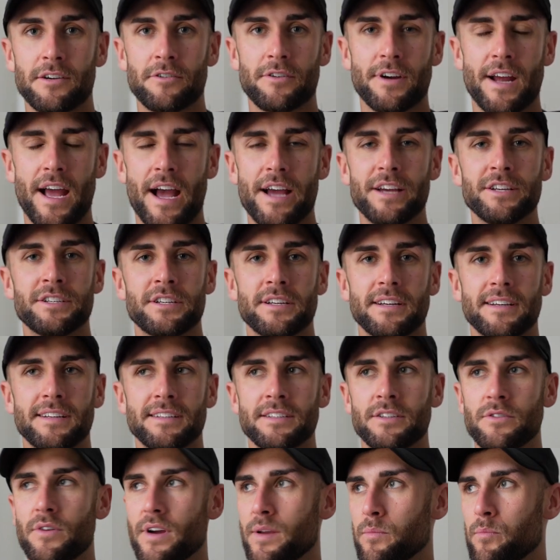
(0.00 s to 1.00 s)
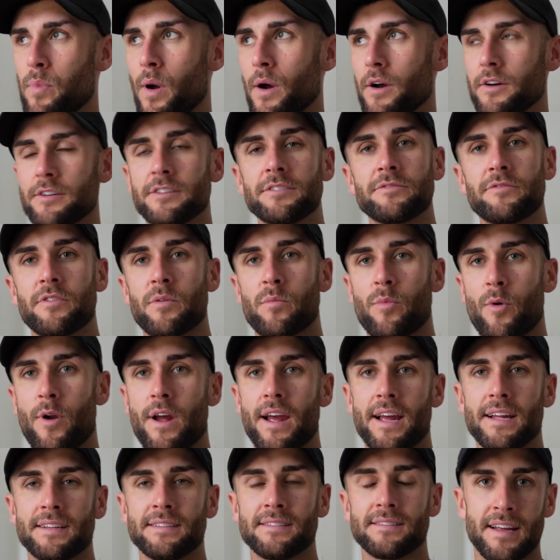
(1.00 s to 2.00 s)
creation, doing posts for
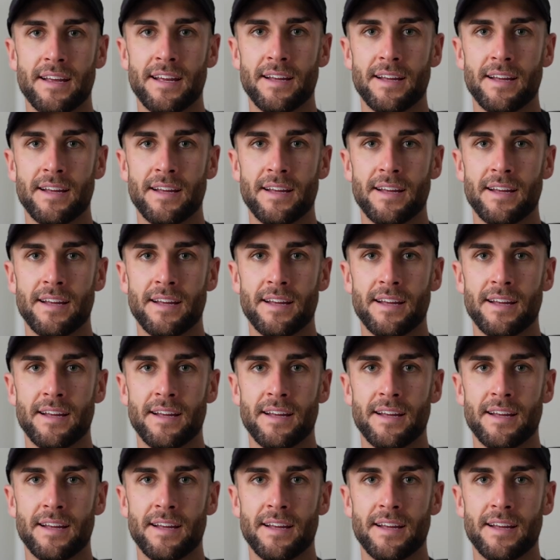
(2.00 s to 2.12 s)
brands.